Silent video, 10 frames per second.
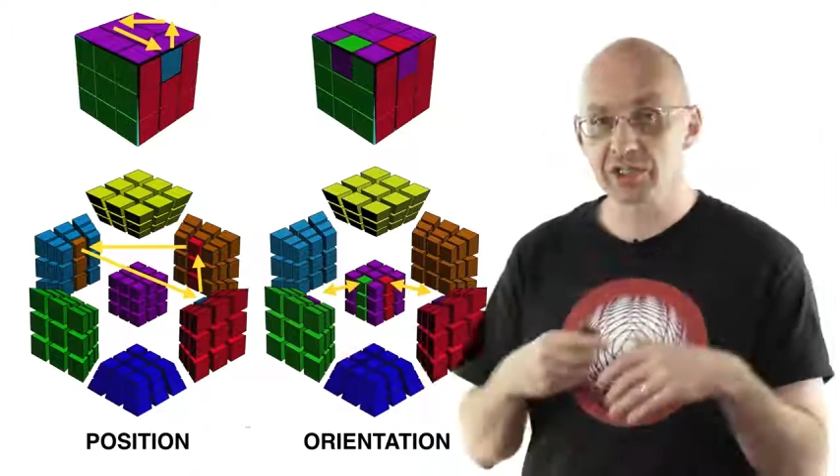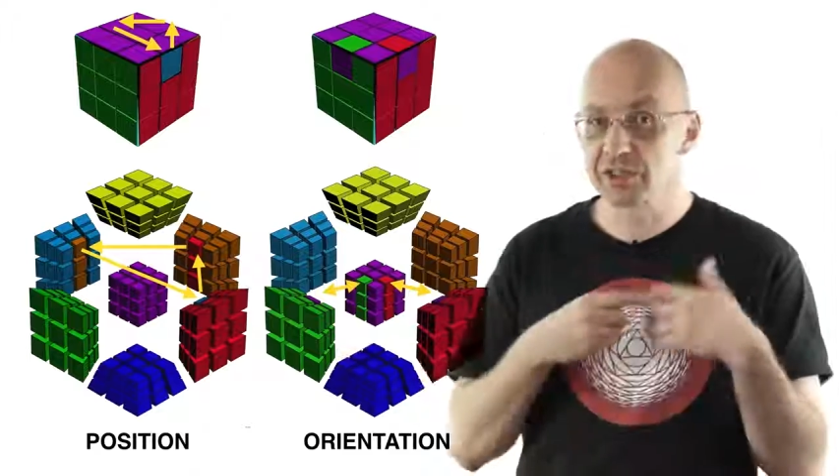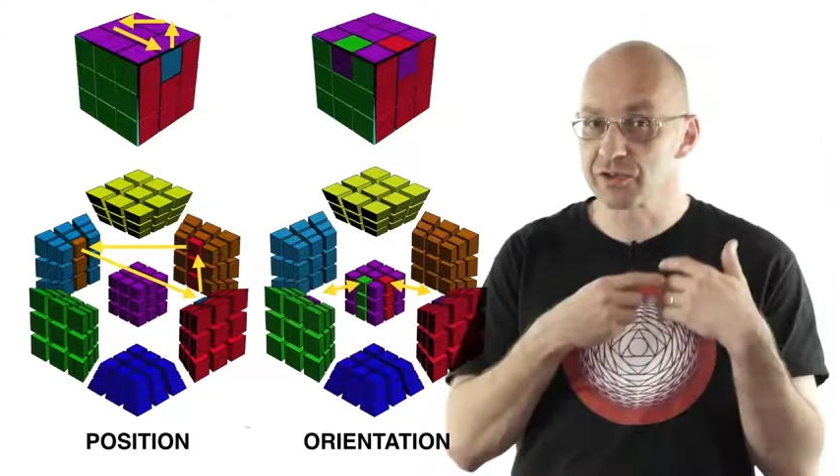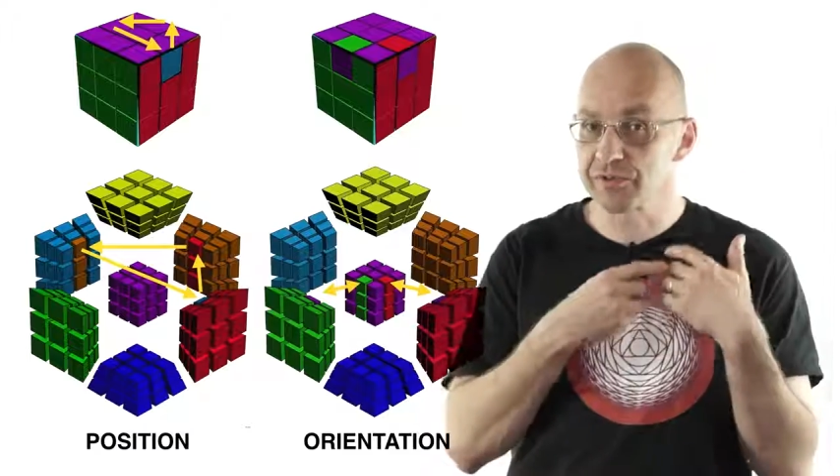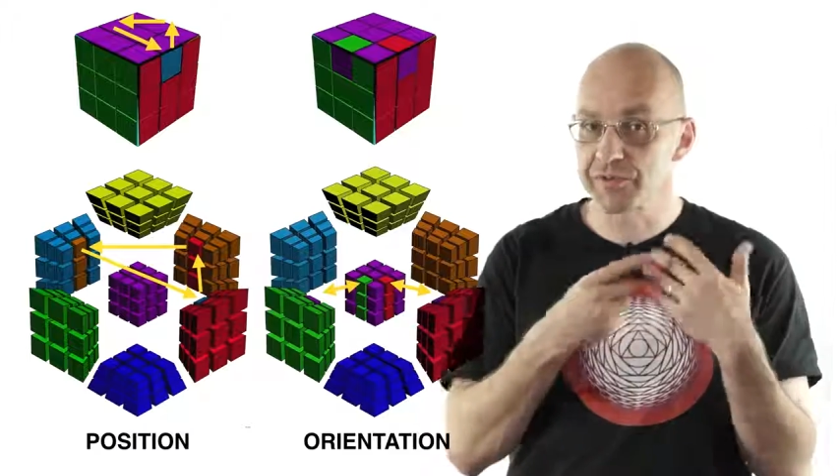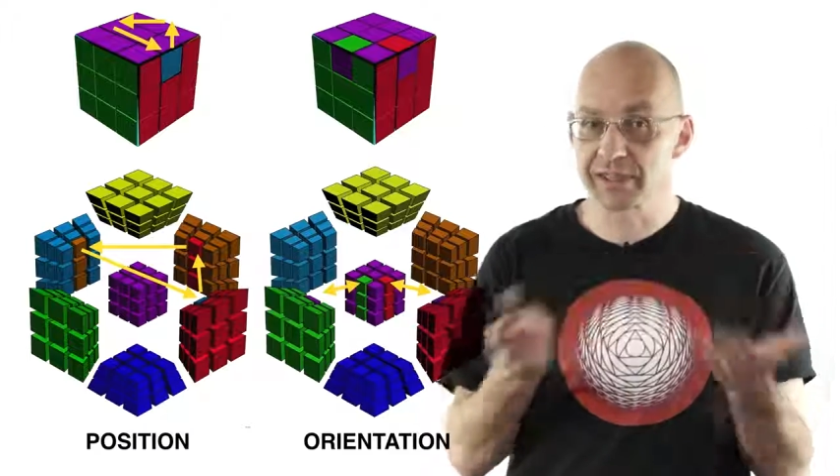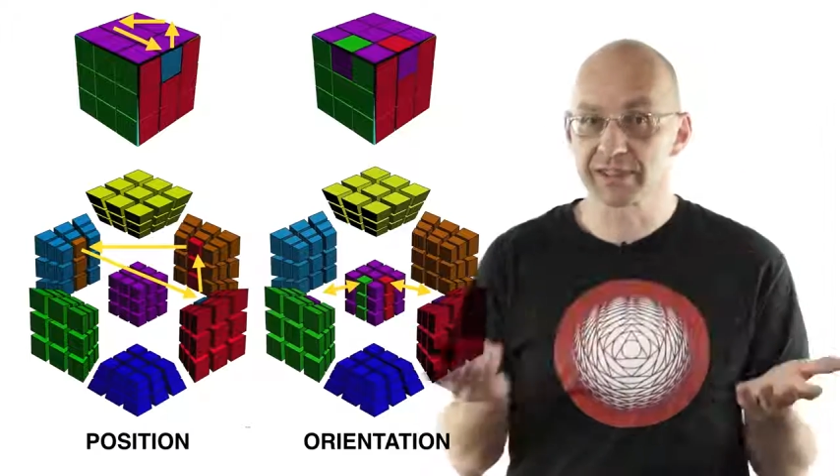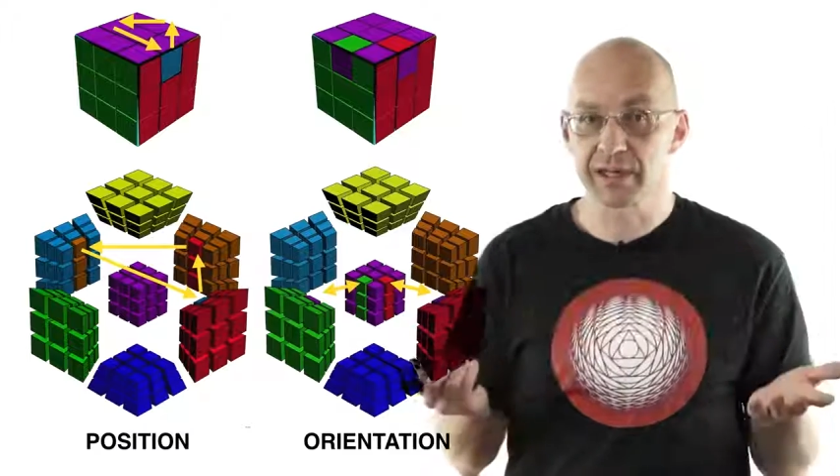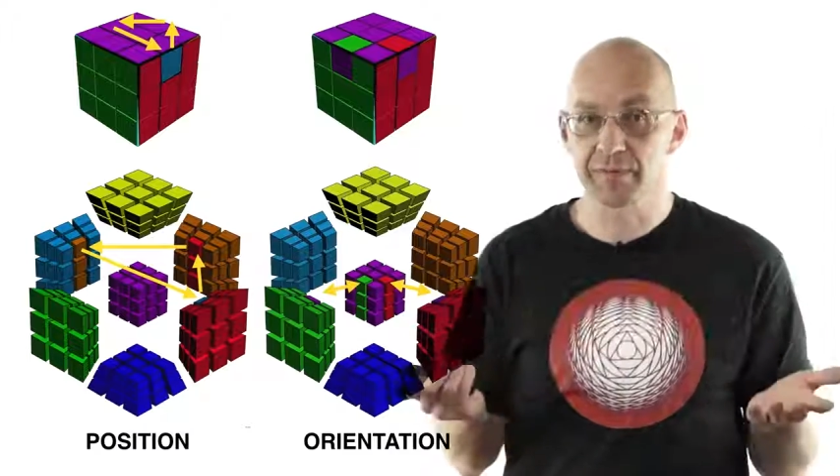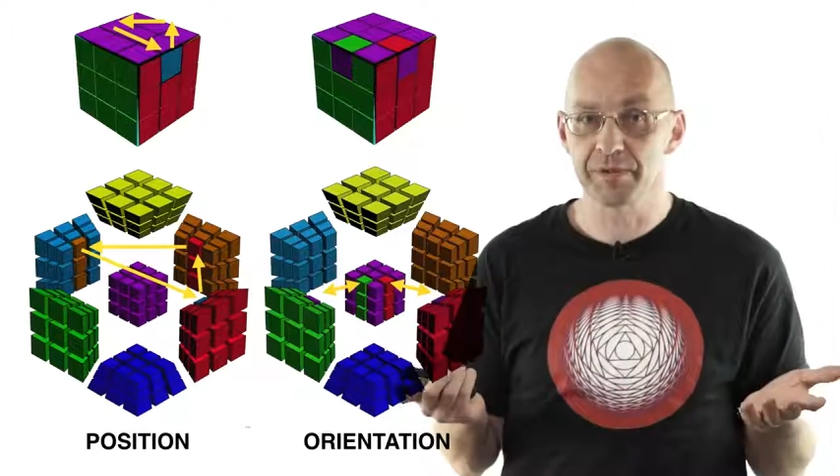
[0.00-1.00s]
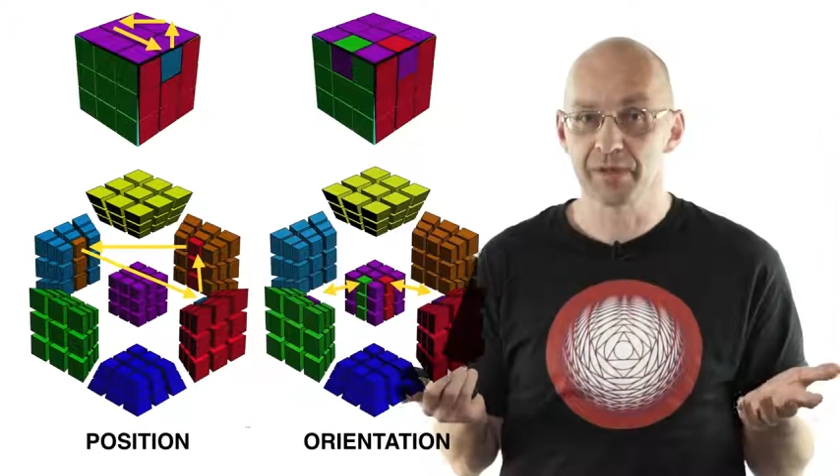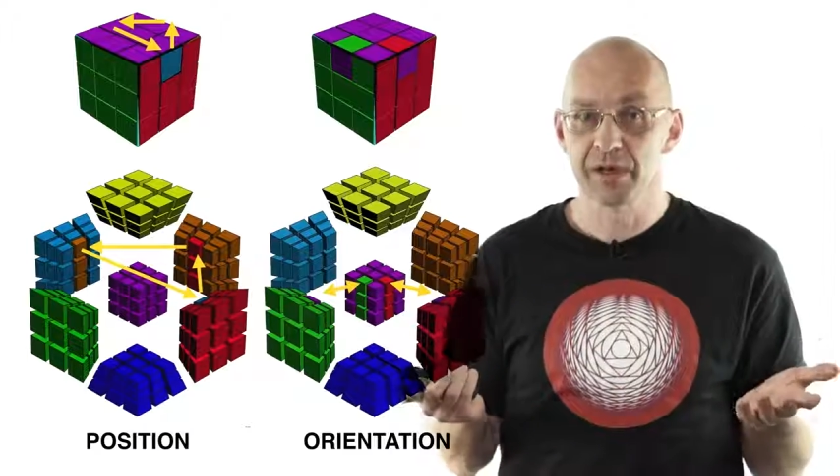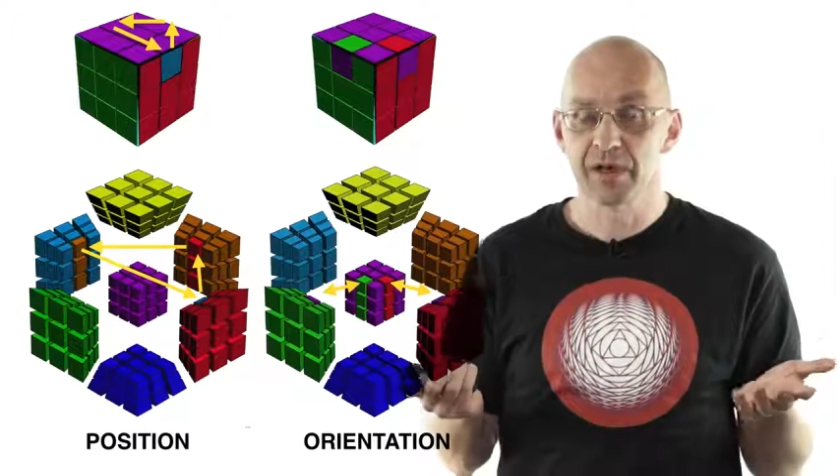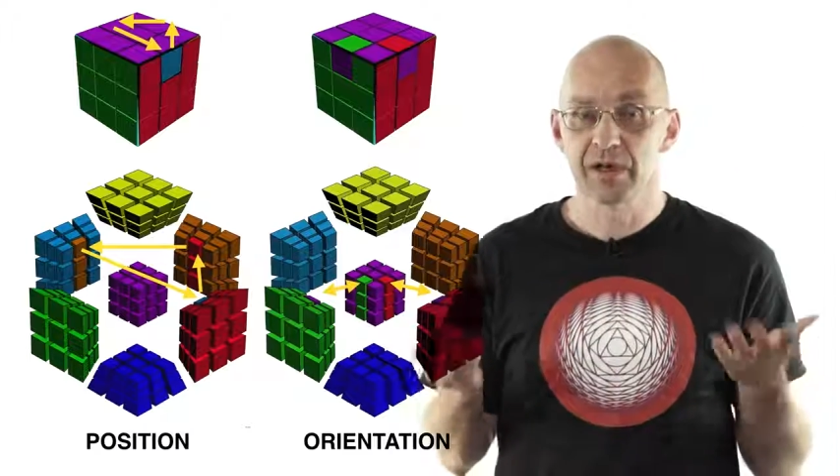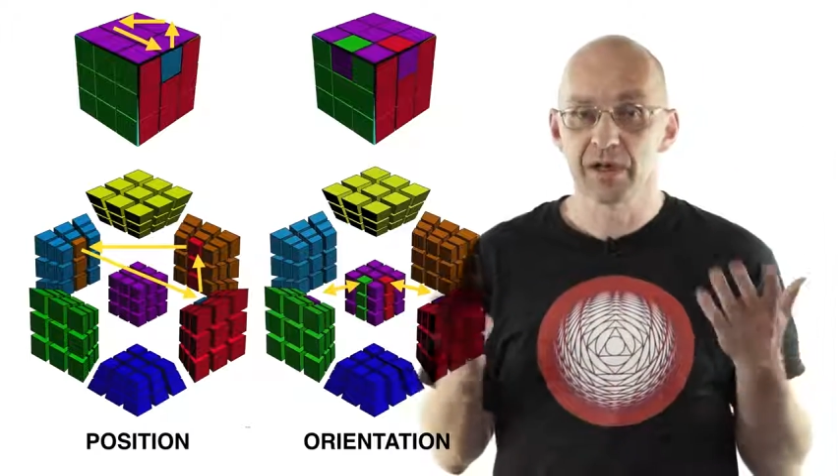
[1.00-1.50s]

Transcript: actually to fix up